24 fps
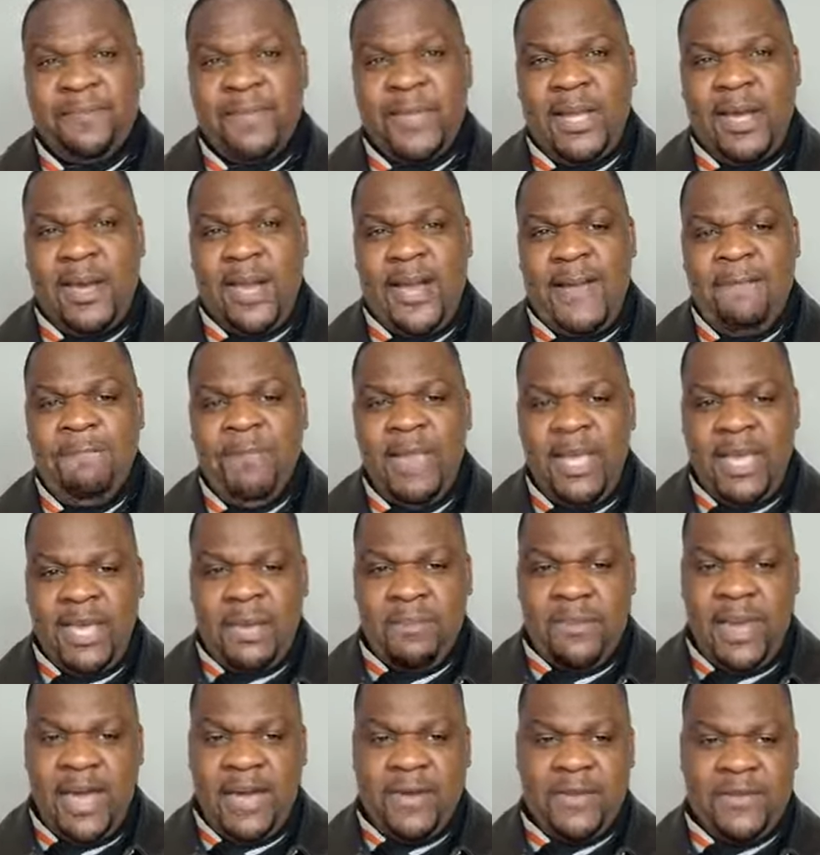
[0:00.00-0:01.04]
All right?
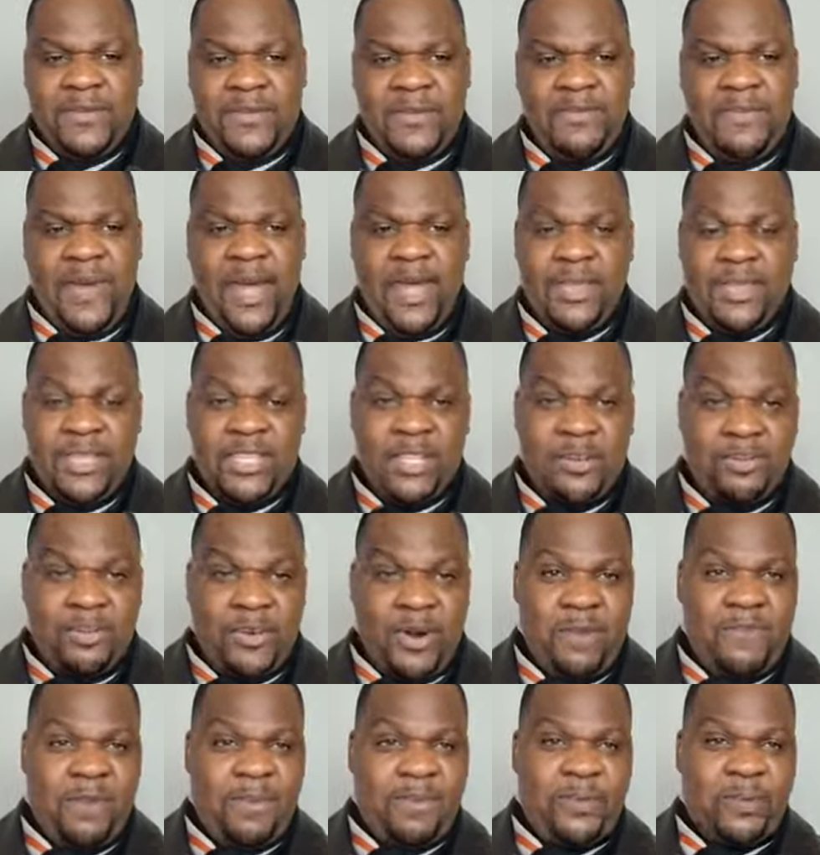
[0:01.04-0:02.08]
It matters. You find this in
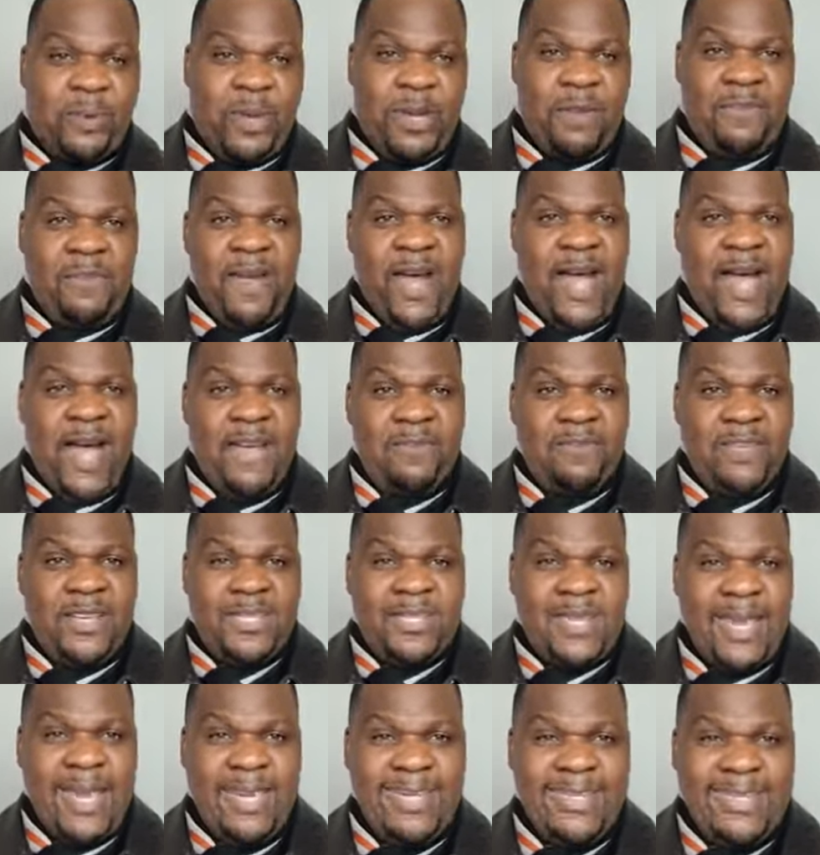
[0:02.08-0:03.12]
Proverbs 25,
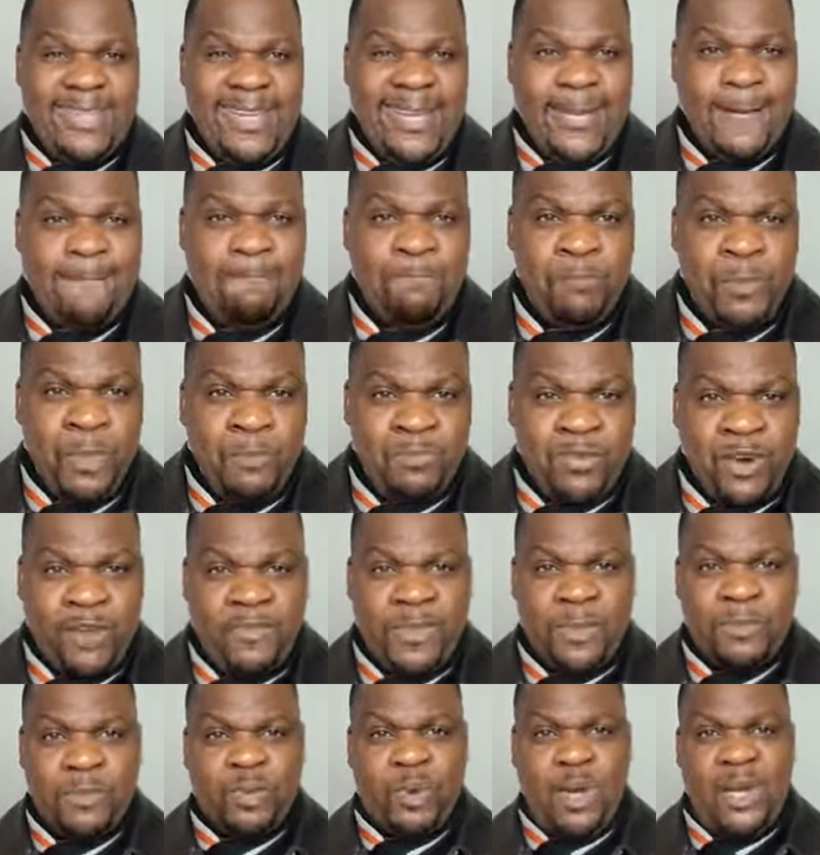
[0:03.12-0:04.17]
verse 18.
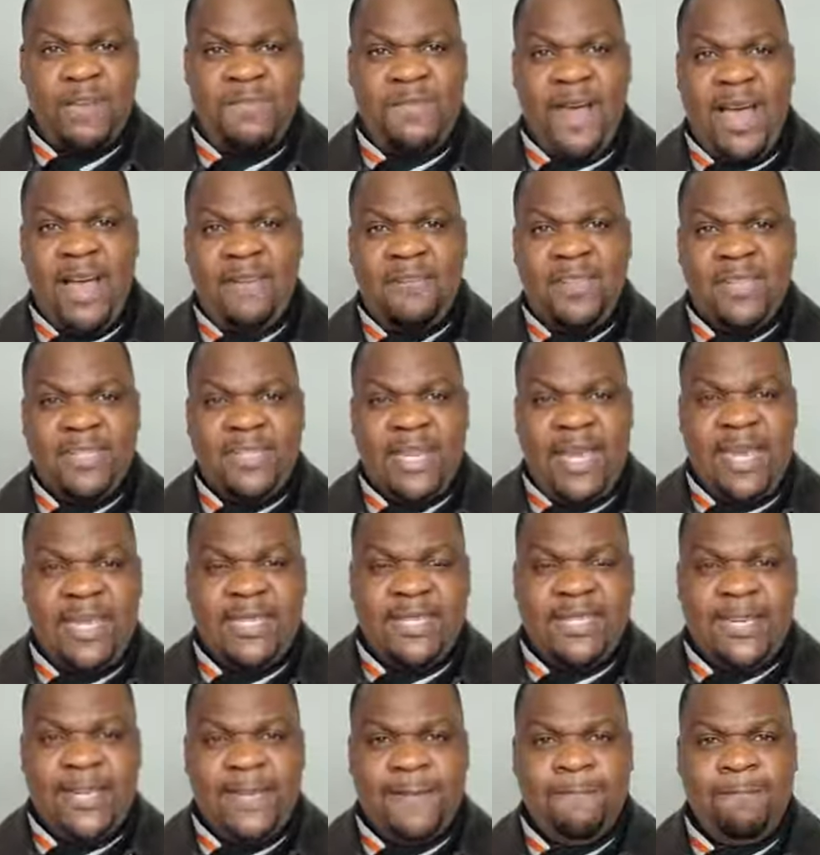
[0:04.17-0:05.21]
Proverbs 25, verse
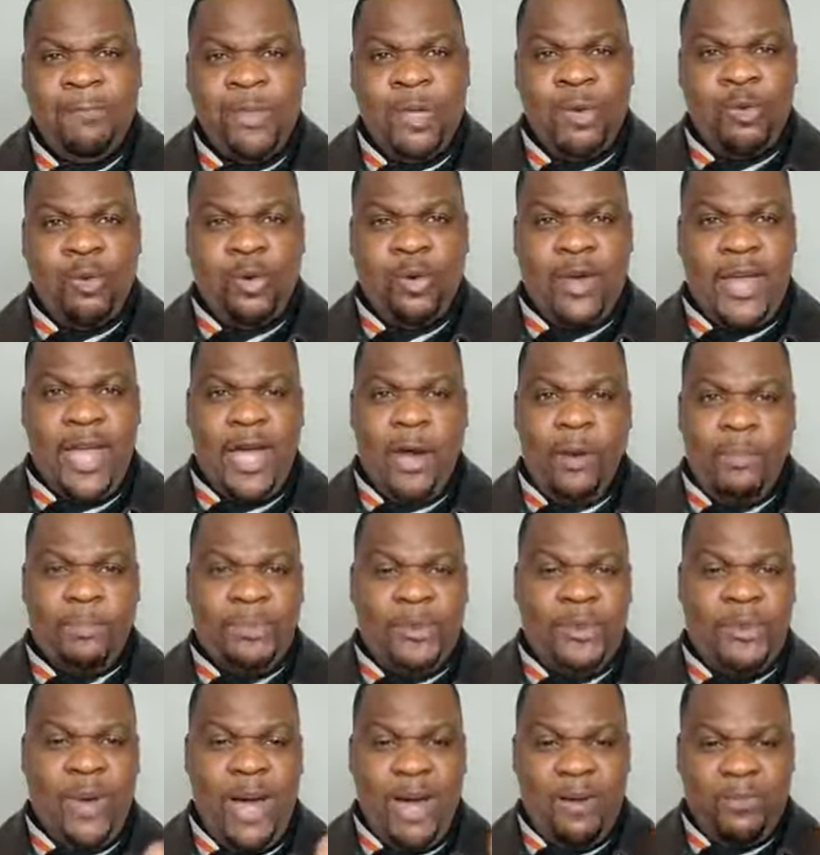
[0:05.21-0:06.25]
18 will
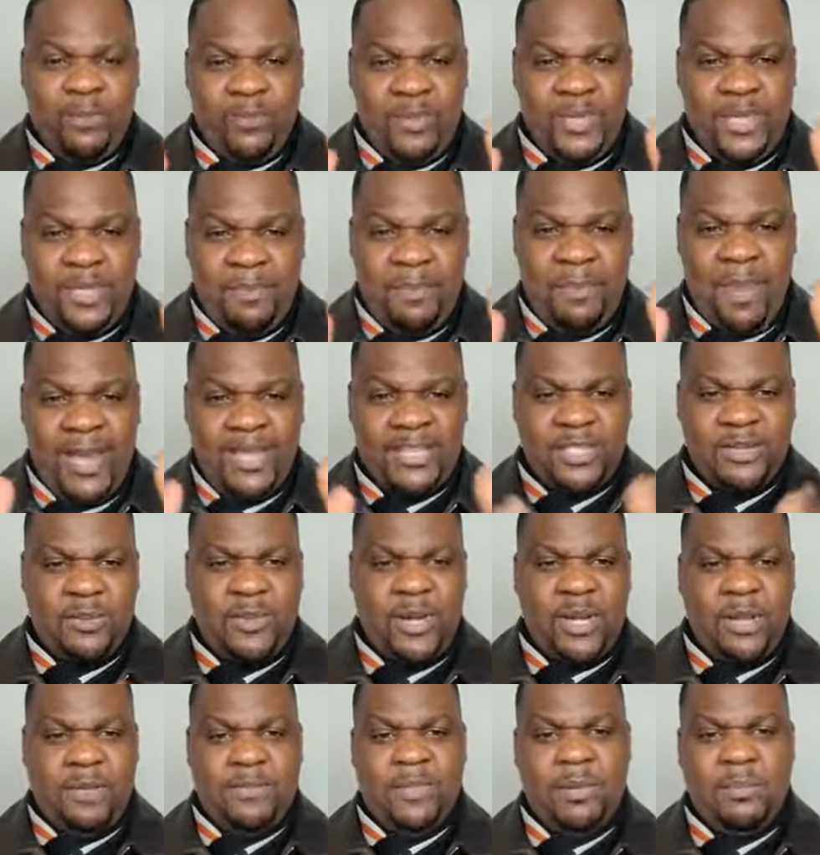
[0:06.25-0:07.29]
help you out with the
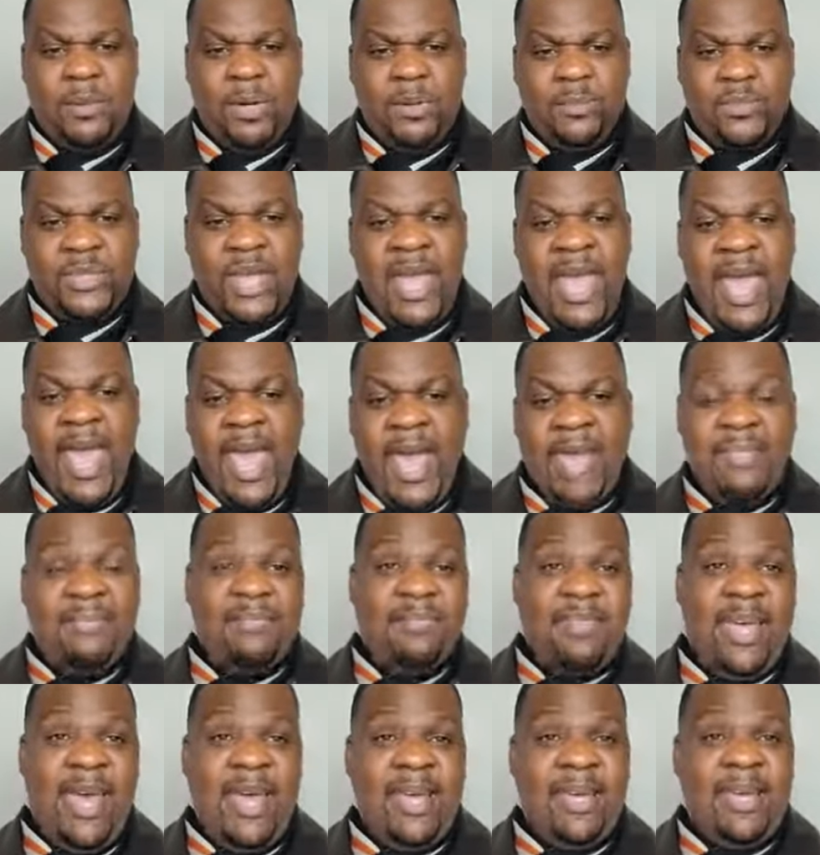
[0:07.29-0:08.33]
mastering of the moods.
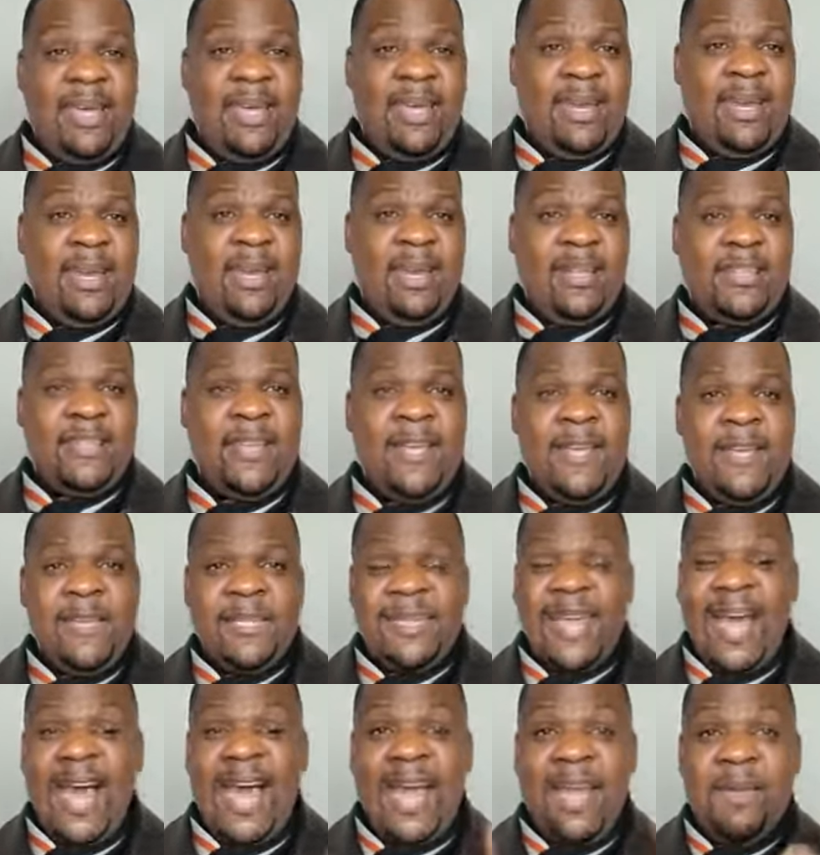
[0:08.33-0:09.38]
And then here it is.
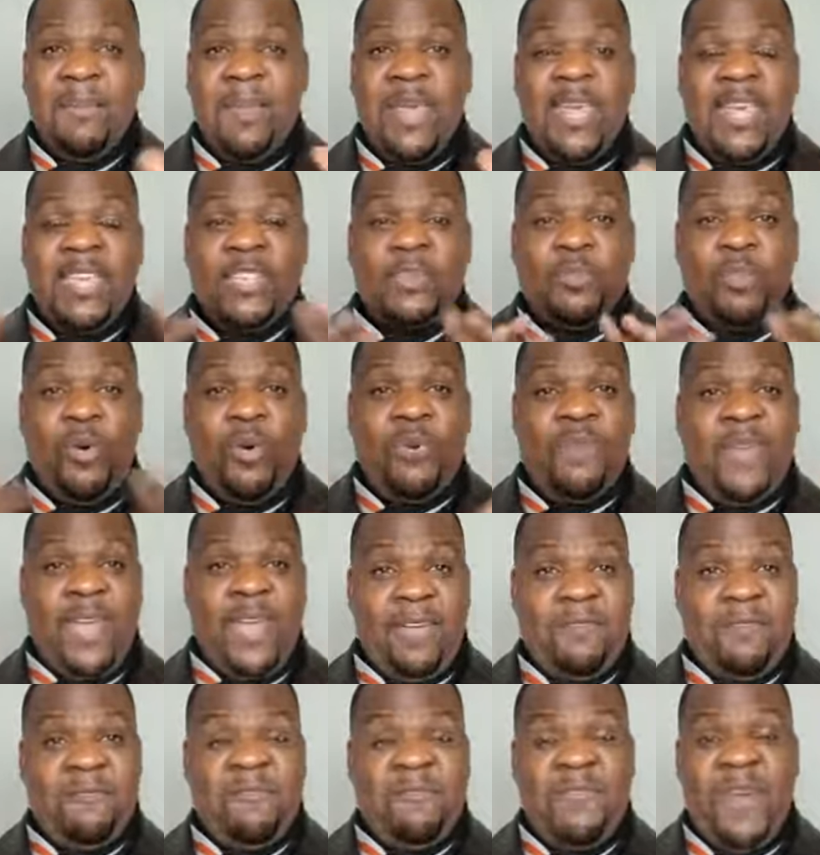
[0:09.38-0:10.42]
Time is
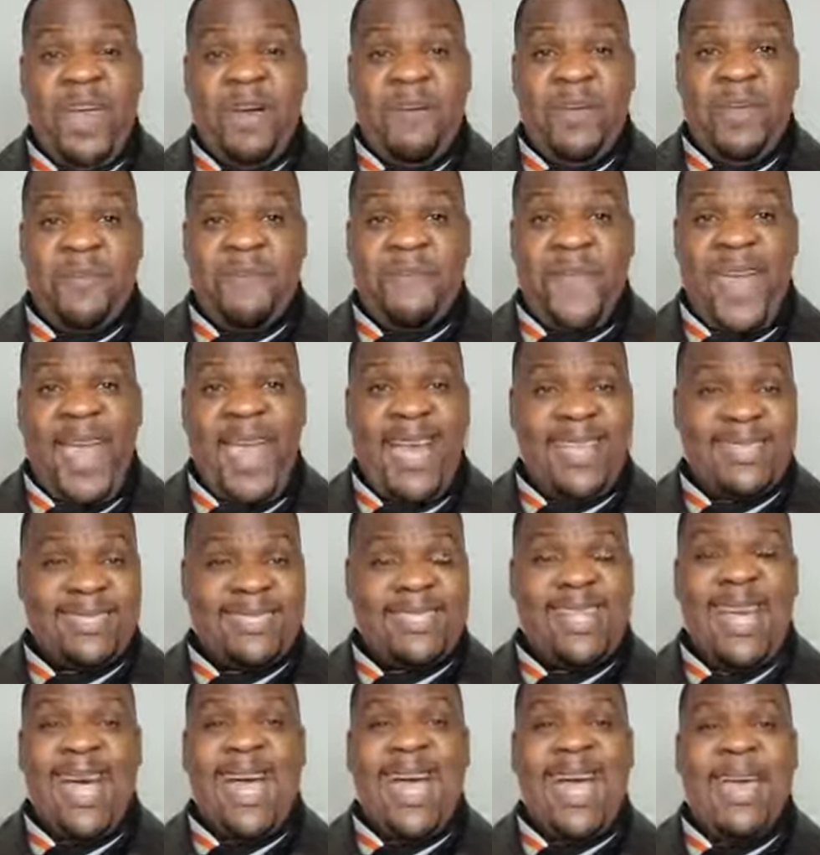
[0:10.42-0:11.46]
moving very
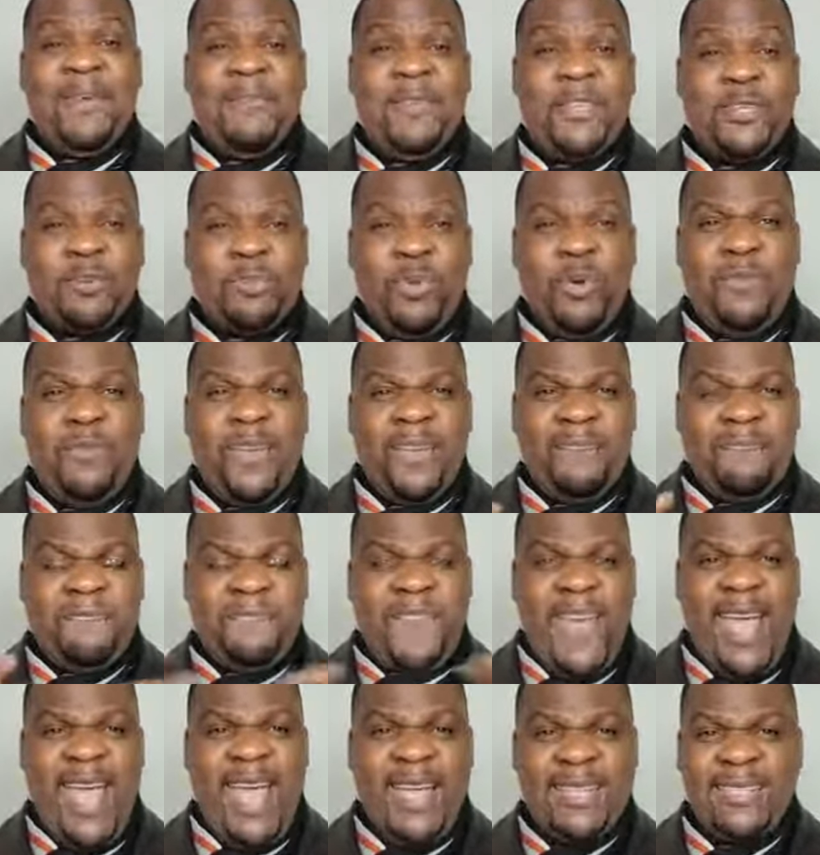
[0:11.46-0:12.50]
fast. Time is moving
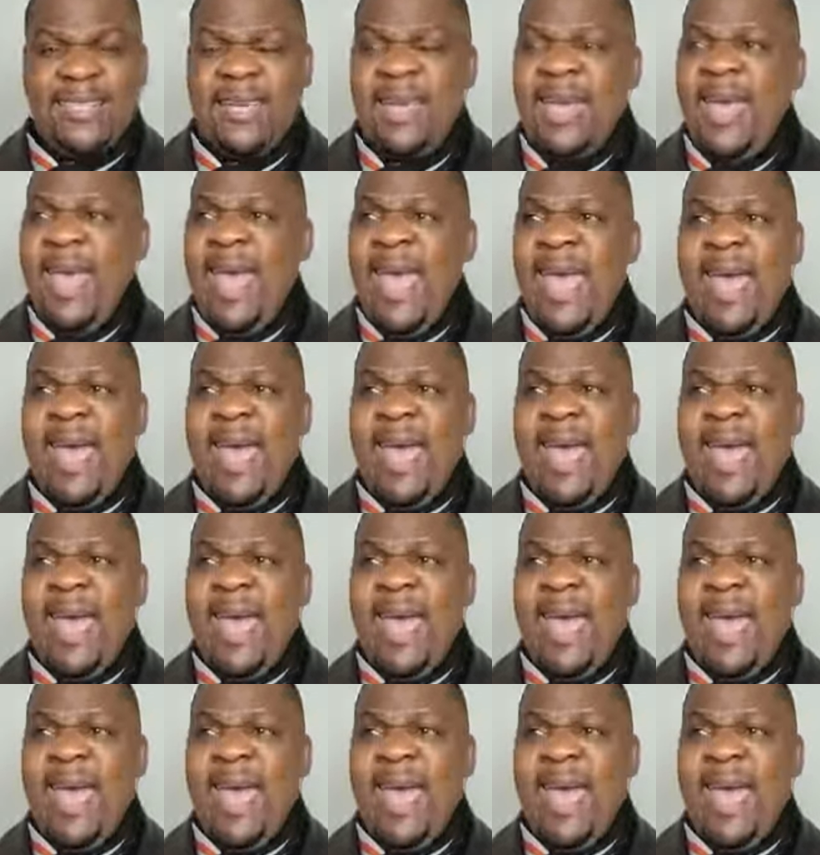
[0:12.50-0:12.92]
fast.